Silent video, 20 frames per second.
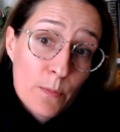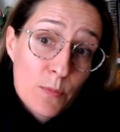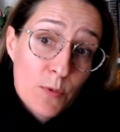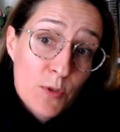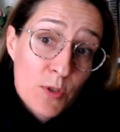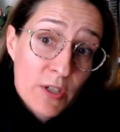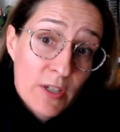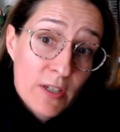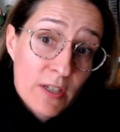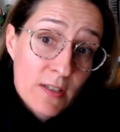
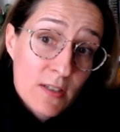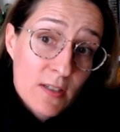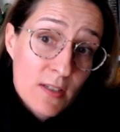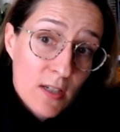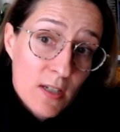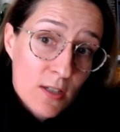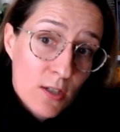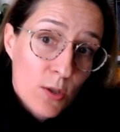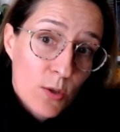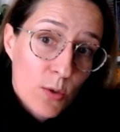to
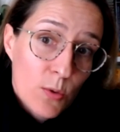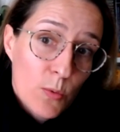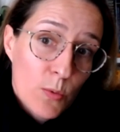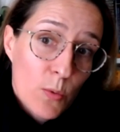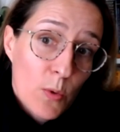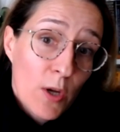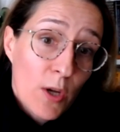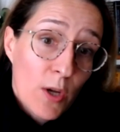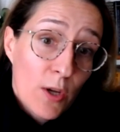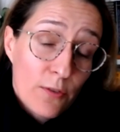continue
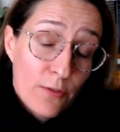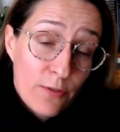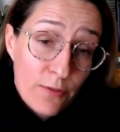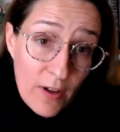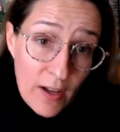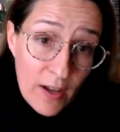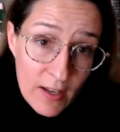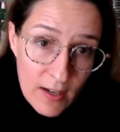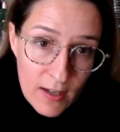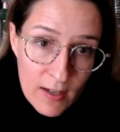
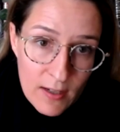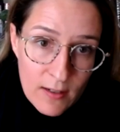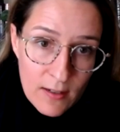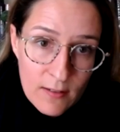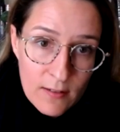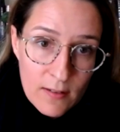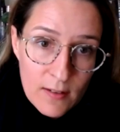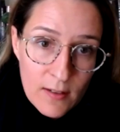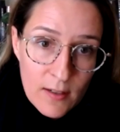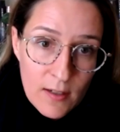fighting,
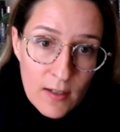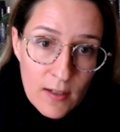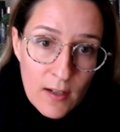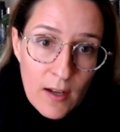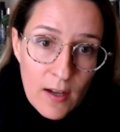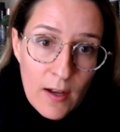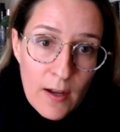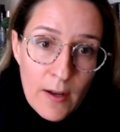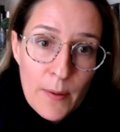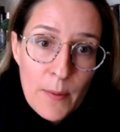
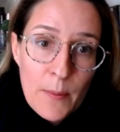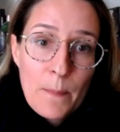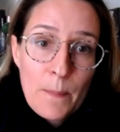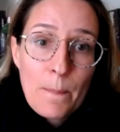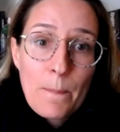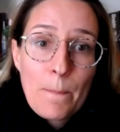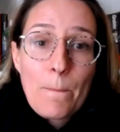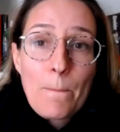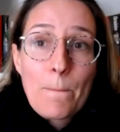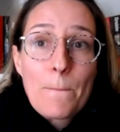
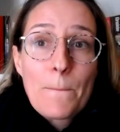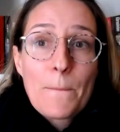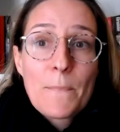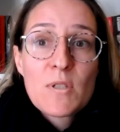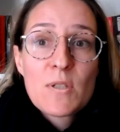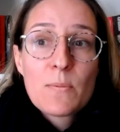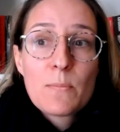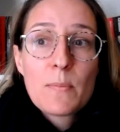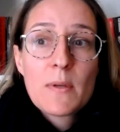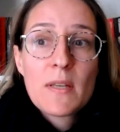
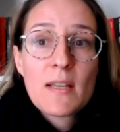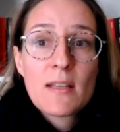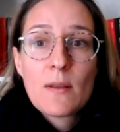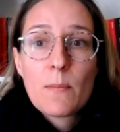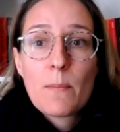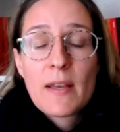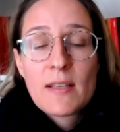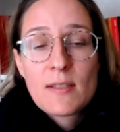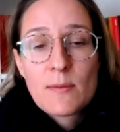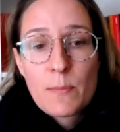to be in the
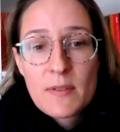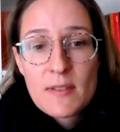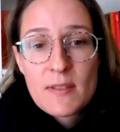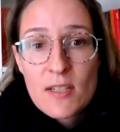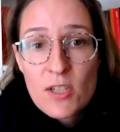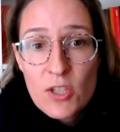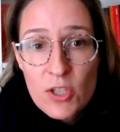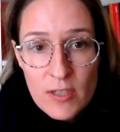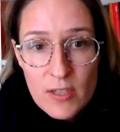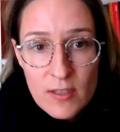best
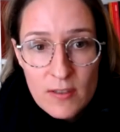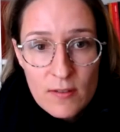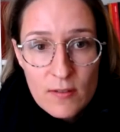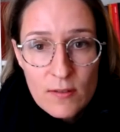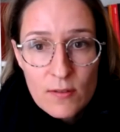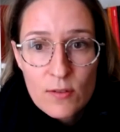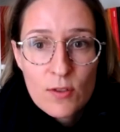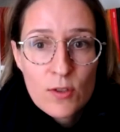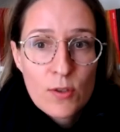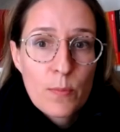
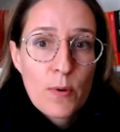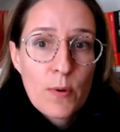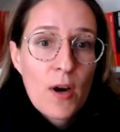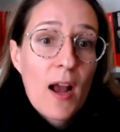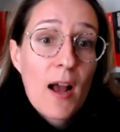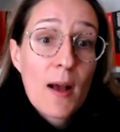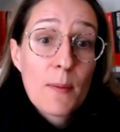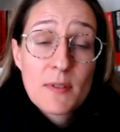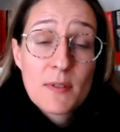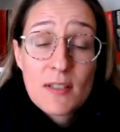position to
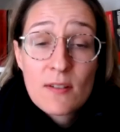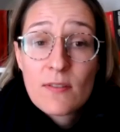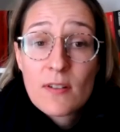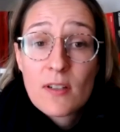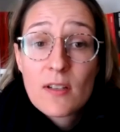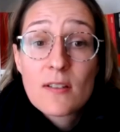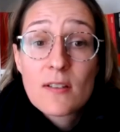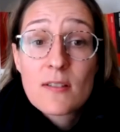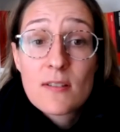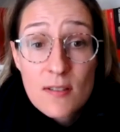perhaps even
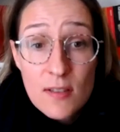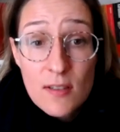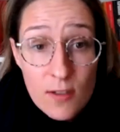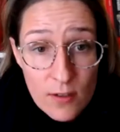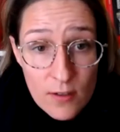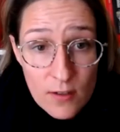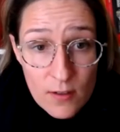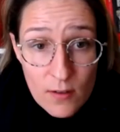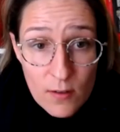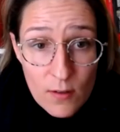
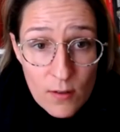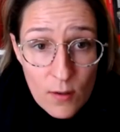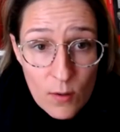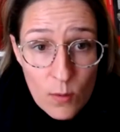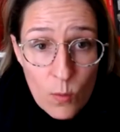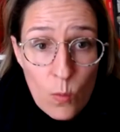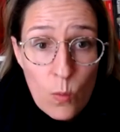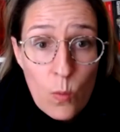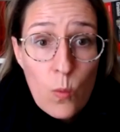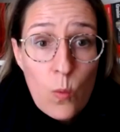consider
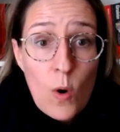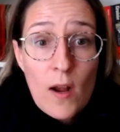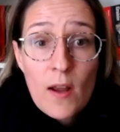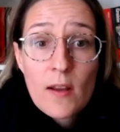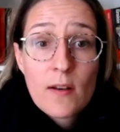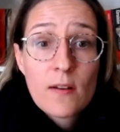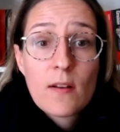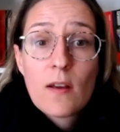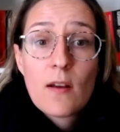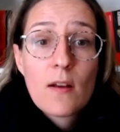
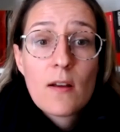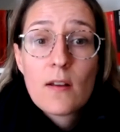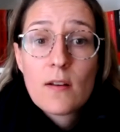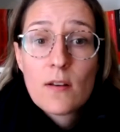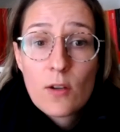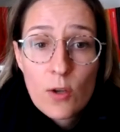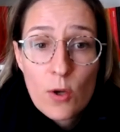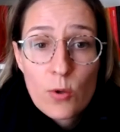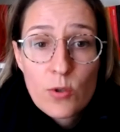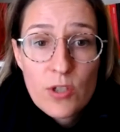what a
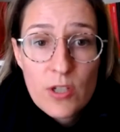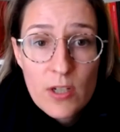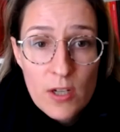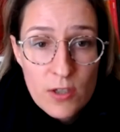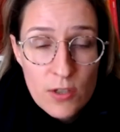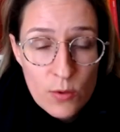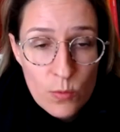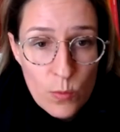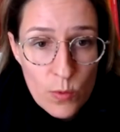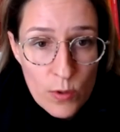
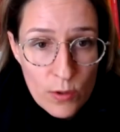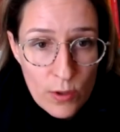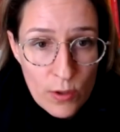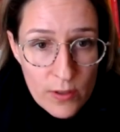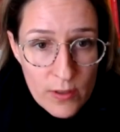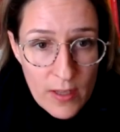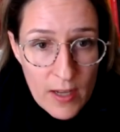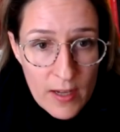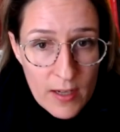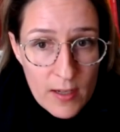negotiation would
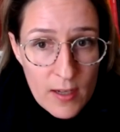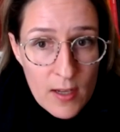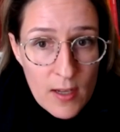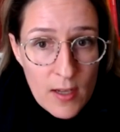look like.